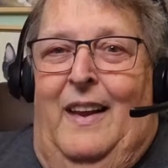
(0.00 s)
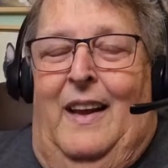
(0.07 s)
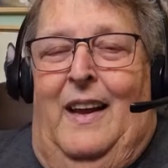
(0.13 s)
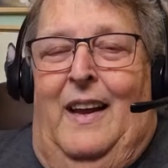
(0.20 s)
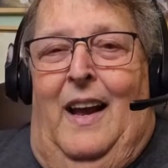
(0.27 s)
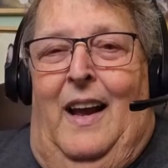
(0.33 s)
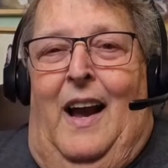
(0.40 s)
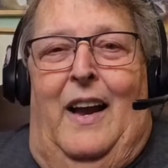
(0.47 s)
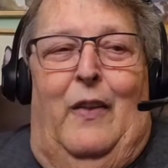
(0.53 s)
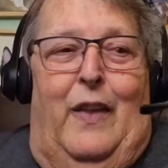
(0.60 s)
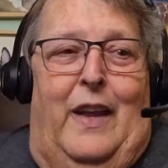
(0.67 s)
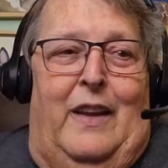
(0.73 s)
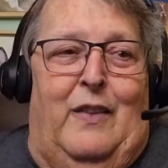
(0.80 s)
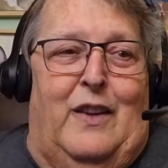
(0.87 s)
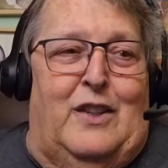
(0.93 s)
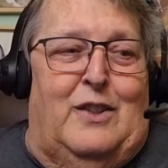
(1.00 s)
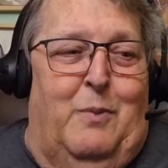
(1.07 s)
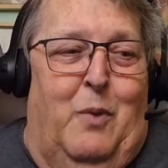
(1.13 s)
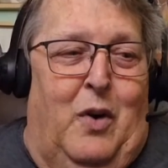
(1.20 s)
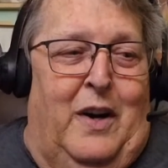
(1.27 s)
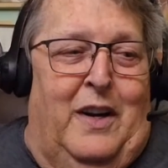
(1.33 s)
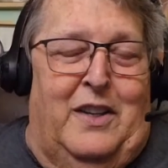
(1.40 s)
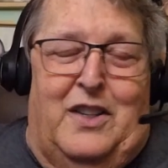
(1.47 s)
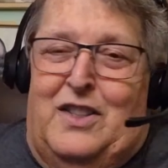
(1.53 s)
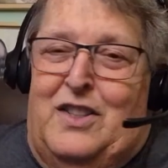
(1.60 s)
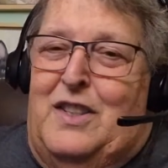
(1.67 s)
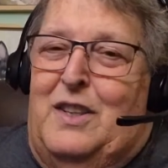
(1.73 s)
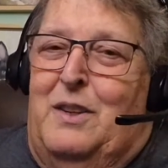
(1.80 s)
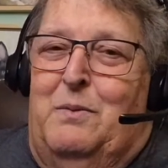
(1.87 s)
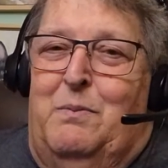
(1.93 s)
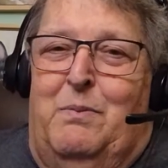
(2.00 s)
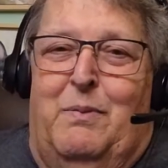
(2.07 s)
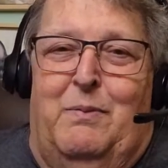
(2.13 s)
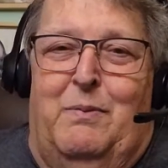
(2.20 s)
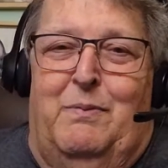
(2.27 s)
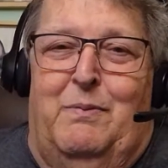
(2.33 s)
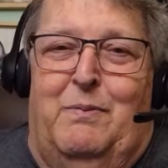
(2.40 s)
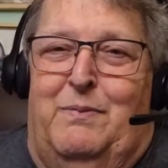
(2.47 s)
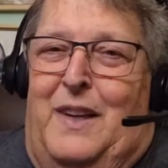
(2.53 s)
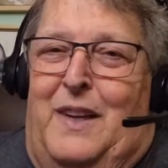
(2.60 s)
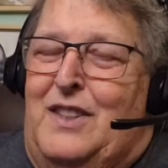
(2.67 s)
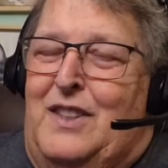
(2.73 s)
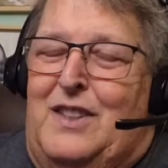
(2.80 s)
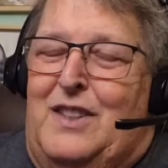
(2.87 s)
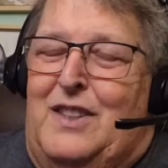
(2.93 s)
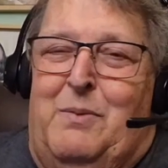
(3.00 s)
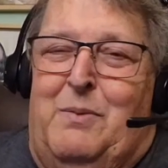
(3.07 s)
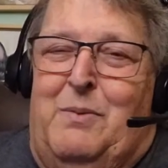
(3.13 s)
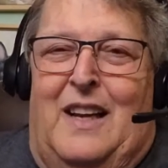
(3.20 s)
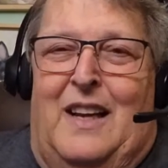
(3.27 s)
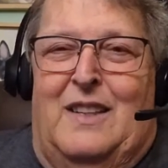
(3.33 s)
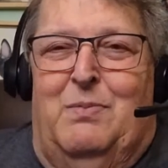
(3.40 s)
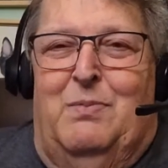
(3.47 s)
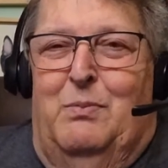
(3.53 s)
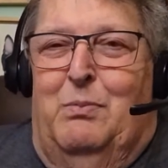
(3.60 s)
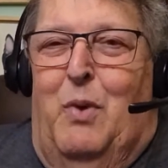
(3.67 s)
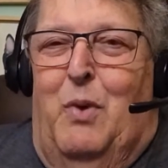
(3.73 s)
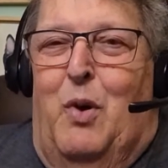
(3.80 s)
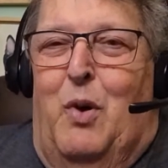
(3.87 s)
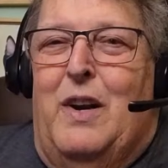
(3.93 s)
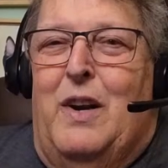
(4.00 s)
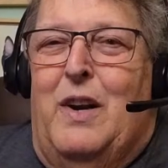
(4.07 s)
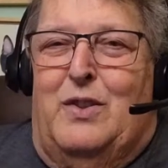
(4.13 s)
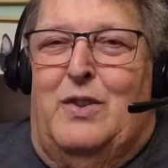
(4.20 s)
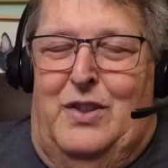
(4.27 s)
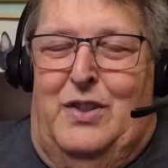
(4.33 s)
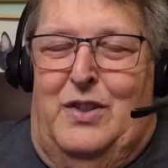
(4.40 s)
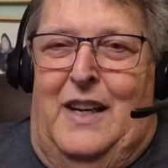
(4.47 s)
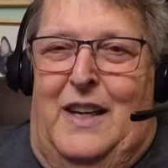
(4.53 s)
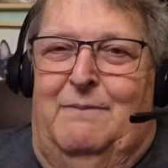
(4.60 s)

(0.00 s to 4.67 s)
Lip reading: And then this morning, just to make things more interesting,